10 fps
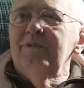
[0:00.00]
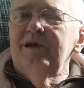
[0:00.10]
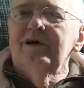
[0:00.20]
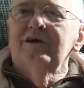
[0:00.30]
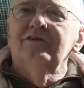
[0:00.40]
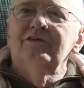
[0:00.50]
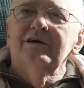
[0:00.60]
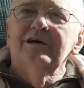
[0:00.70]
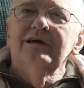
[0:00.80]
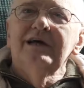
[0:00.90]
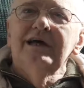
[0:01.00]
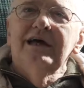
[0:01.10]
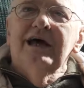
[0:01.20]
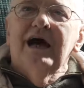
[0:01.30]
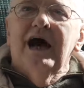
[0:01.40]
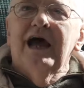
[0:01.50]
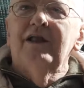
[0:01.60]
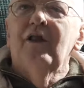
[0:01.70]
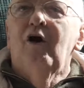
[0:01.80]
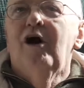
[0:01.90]
because I
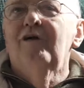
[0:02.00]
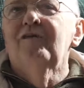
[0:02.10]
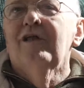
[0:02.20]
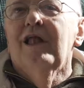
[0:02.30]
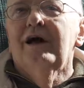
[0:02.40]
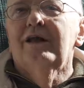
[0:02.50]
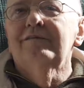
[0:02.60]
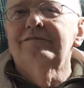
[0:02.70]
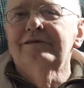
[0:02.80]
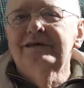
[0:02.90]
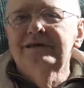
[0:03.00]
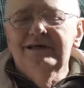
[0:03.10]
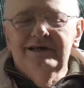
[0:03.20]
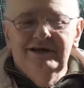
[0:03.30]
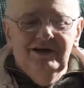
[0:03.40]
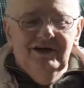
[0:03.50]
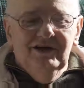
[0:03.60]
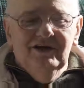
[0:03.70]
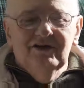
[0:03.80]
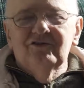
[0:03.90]
had an awful lot of
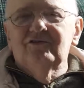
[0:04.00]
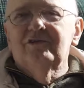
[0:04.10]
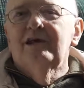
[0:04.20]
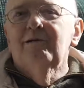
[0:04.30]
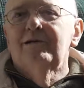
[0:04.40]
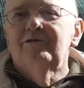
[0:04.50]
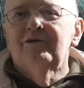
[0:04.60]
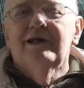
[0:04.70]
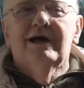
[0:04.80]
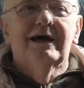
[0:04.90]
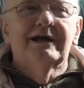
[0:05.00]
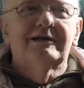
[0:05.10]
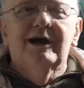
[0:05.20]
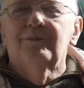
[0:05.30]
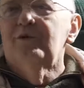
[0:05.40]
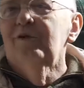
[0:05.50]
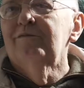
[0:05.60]
secrets that I had kept